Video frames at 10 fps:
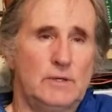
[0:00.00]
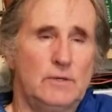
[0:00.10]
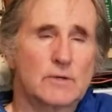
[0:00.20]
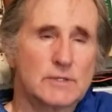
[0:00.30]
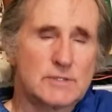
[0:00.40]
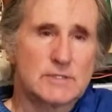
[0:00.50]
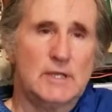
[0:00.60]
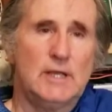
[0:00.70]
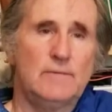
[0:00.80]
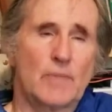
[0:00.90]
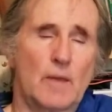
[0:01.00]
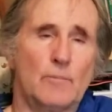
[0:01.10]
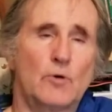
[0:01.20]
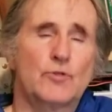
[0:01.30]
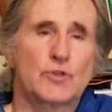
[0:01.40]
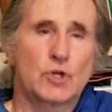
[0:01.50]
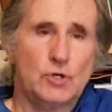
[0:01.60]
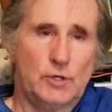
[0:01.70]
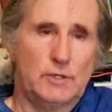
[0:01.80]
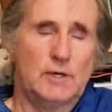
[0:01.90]
you can see both the
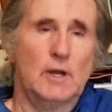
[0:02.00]
good